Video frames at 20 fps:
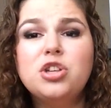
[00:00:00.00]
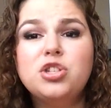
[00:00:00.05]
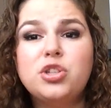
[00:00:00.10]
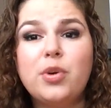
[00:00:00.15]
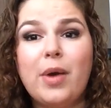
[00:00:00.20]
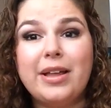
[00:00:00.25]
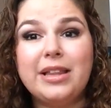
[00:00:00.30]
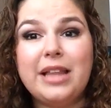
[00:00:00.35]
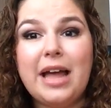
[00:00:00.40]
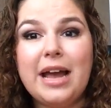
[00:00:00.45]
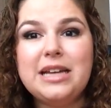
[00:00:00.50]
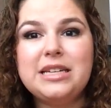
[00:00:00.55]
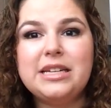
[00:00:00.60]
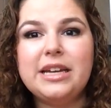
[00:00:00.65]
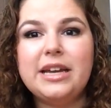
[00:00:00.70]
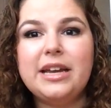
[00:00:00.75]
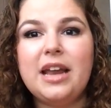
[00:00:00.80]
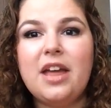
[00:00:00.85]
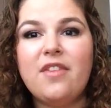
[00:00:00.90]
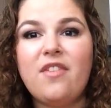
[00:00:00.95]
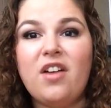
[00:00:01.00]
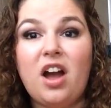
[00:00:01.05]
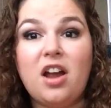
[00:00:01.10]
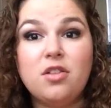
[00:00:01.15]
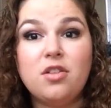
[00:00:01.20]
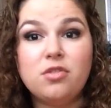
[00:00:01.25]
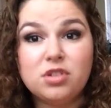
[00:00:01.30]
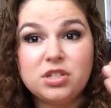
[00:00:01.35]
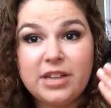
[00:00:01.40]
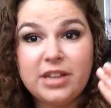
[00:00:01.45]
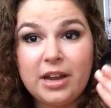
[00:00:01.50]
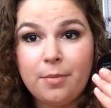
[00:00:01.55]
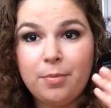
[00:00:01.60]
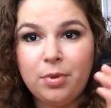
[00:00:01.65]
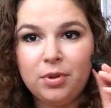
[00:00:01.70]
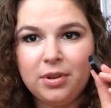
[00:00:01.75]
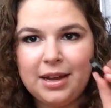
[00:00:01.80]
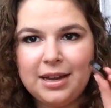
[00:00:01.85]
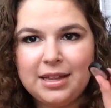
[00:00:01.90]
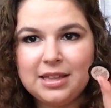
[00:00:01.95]
So I liked it. If I got another
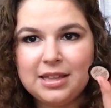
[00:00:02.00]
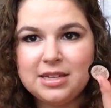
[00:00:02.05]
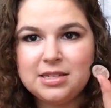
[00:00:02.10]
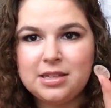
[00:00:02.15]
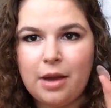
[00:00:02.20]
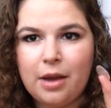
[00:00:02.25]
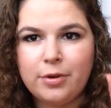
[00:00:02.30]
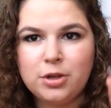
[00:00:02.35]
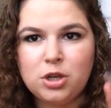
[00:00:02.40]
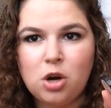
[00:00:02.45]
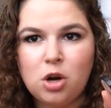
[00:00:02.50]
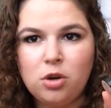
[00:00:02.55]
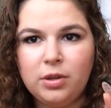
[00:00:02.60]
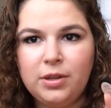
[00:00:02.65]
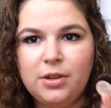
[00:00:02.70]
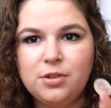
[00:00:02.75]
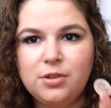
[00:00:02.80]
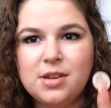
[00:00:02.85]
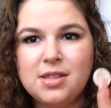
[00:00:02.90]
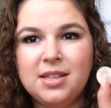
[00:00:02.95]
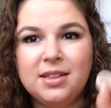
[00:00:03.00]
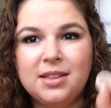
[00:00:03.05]
sample like this, I would totally use it.